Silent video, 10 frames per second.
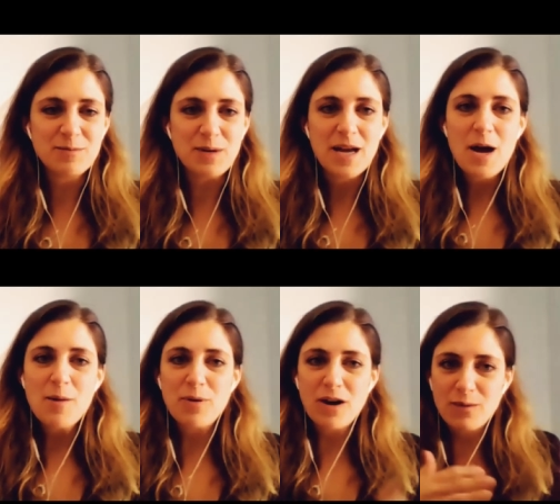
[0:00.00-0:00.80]
But
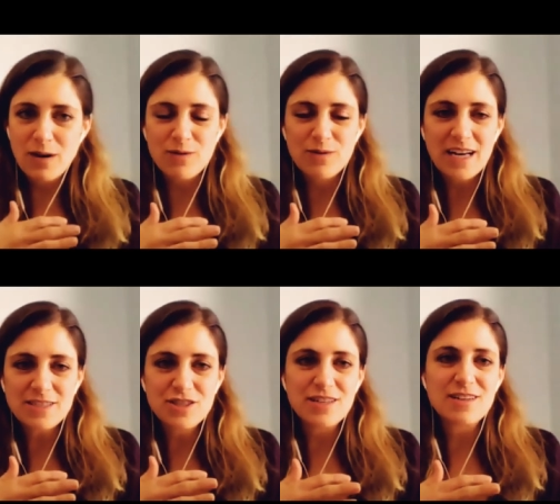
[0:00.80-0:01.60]
partway through
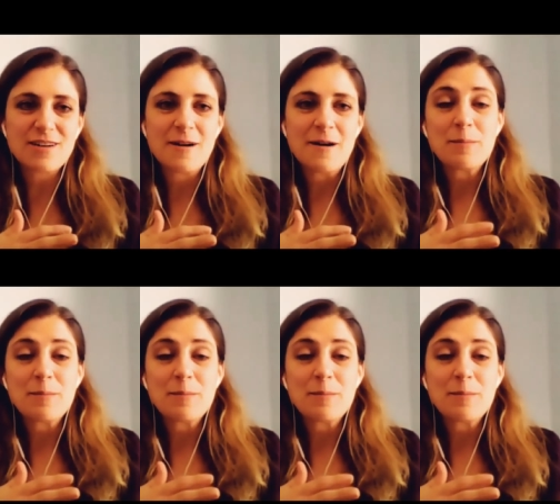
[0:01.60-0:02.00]
last year,